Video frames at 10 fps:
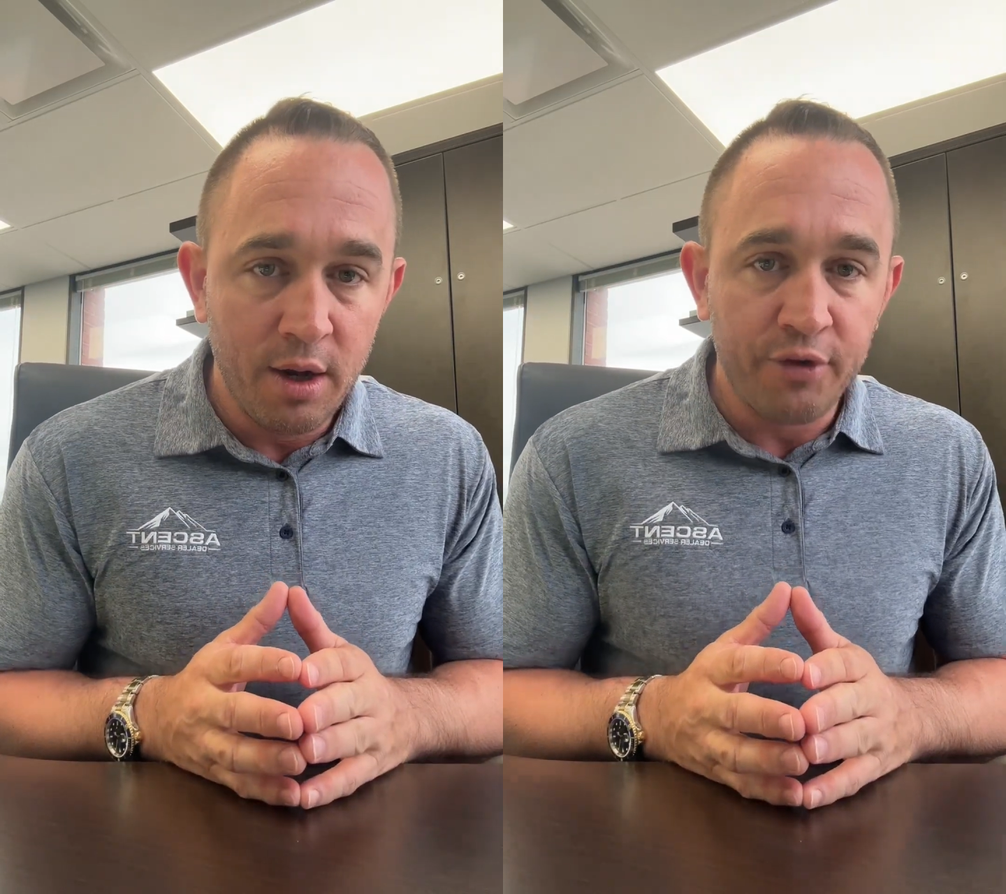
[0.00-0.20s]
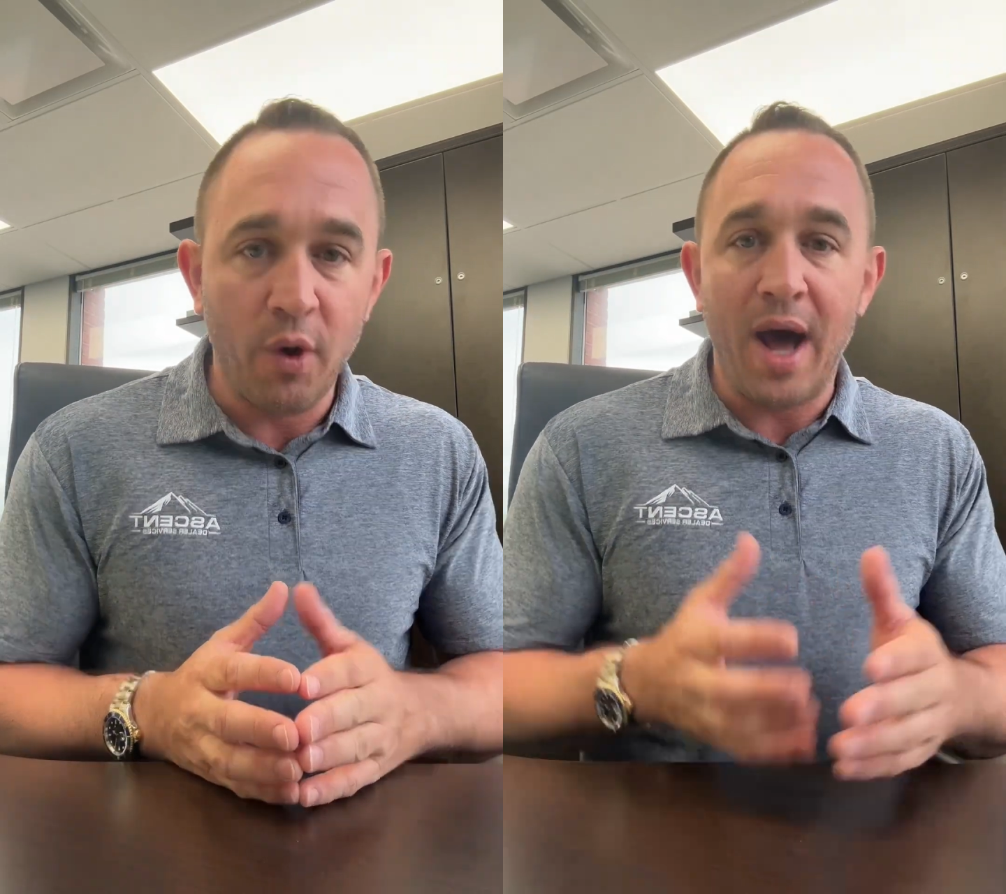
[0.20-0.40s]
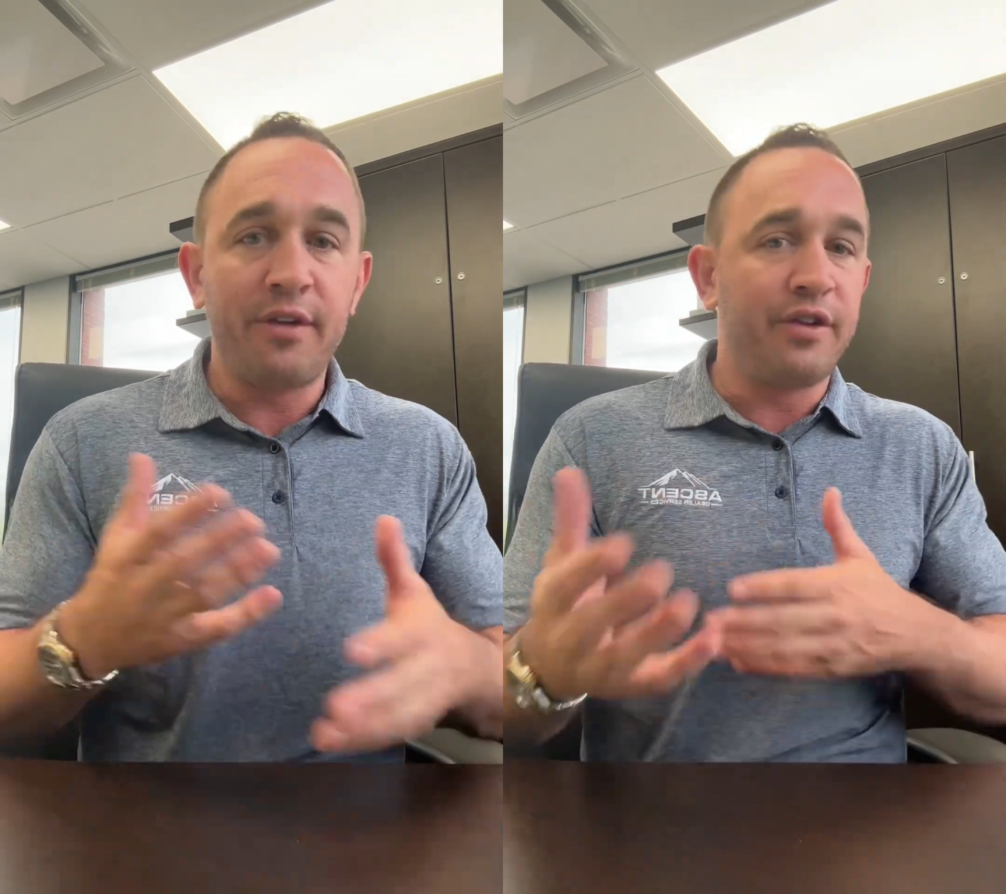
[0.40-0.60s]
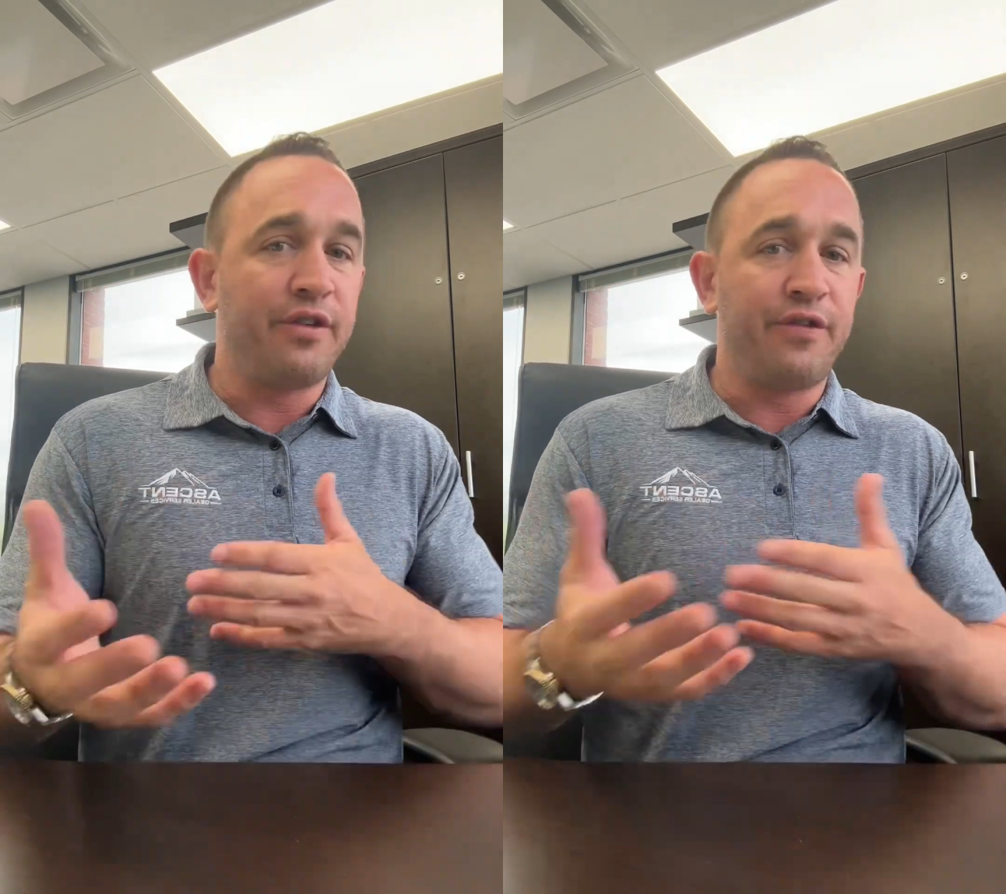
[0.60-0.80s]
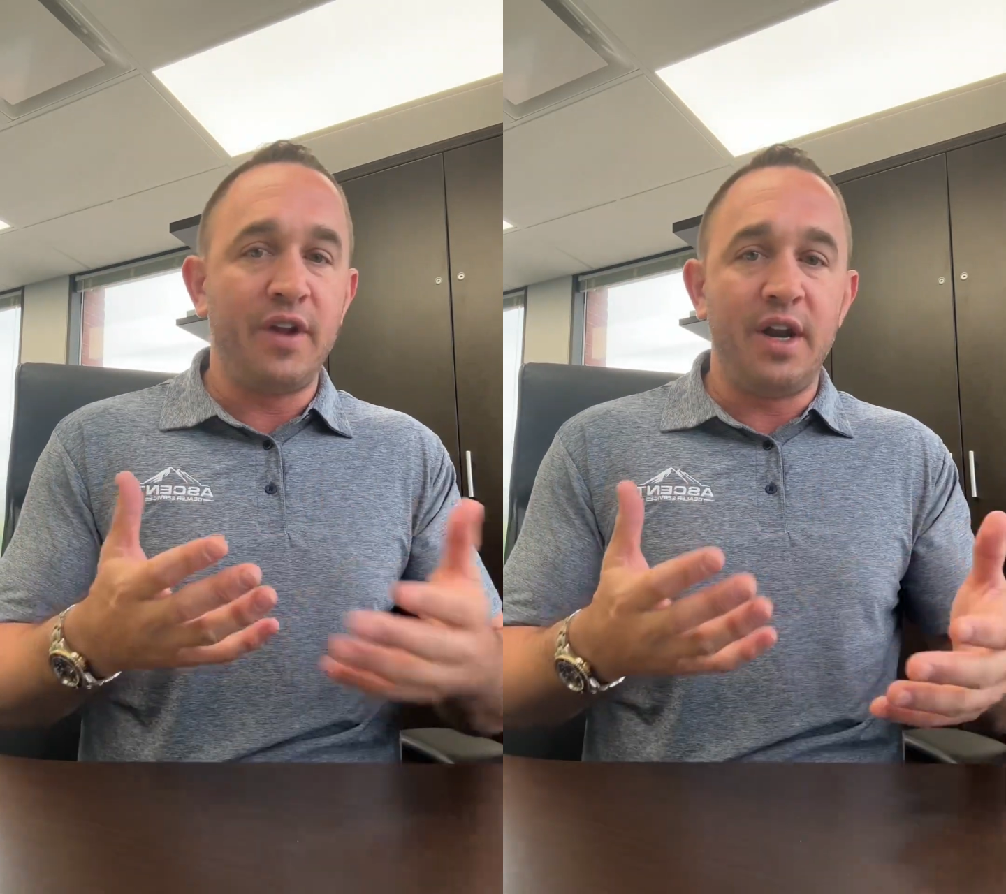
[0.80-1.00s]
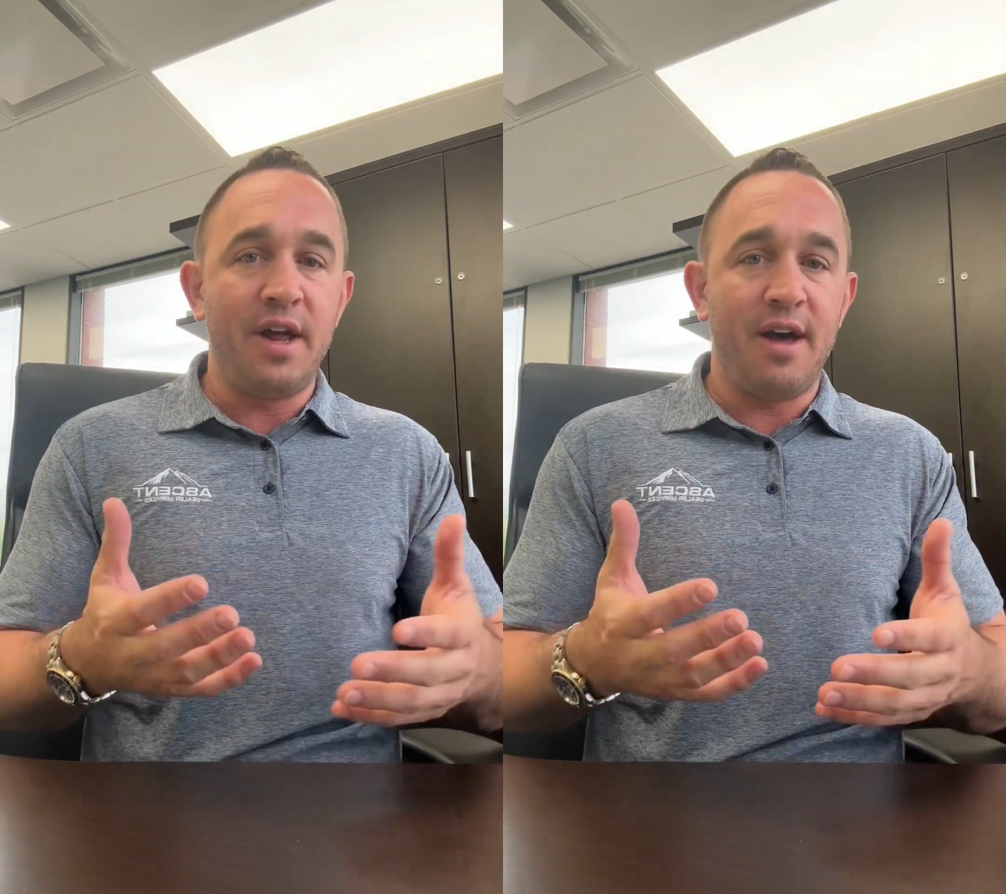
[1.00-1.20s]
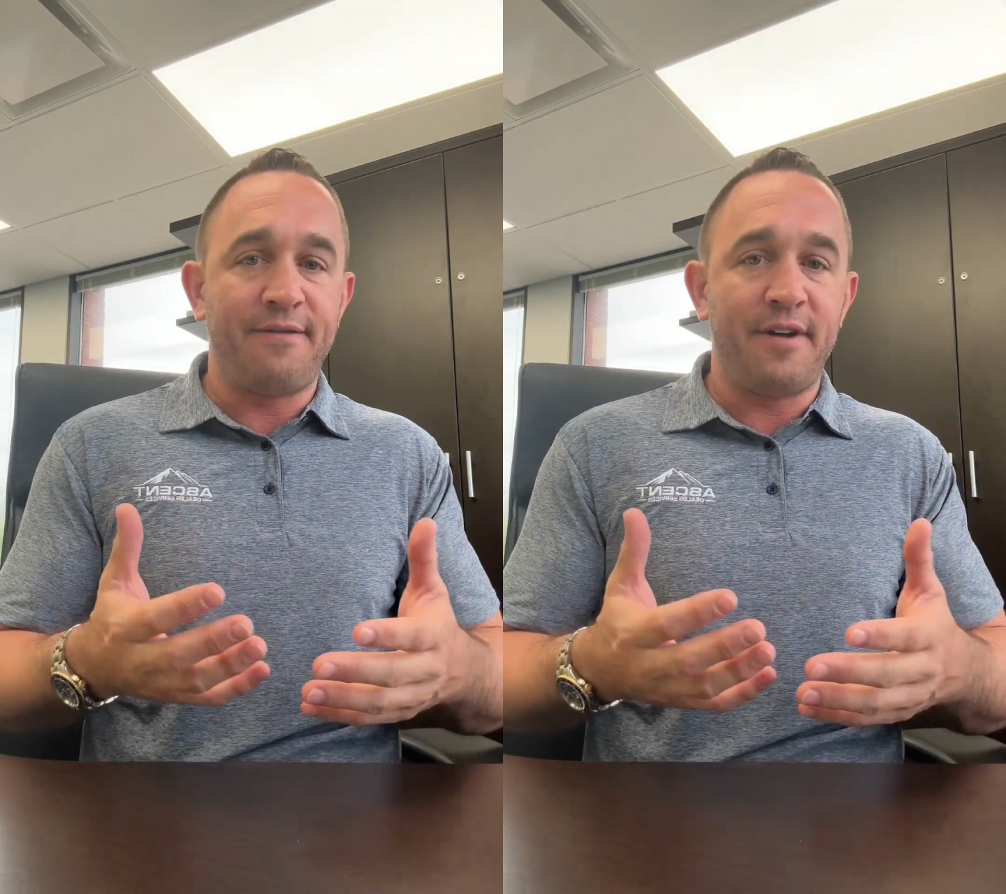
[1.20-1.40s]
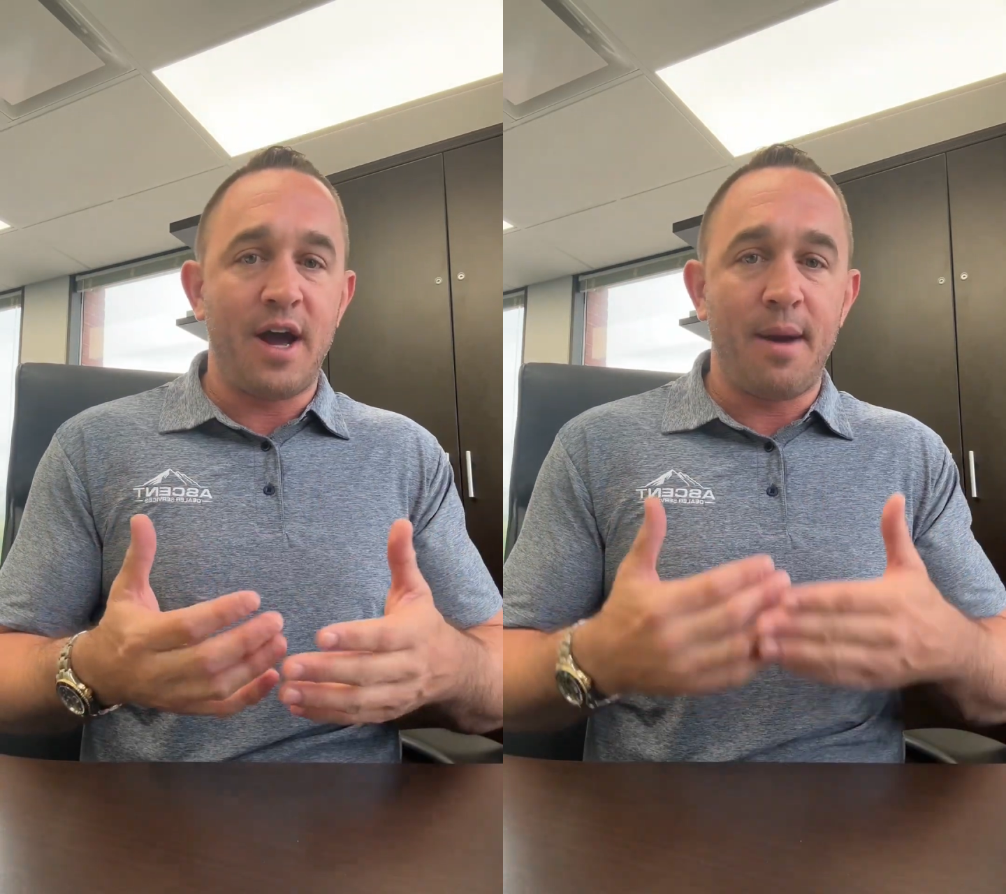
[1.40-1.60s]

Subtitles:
So how does this fit into F&I?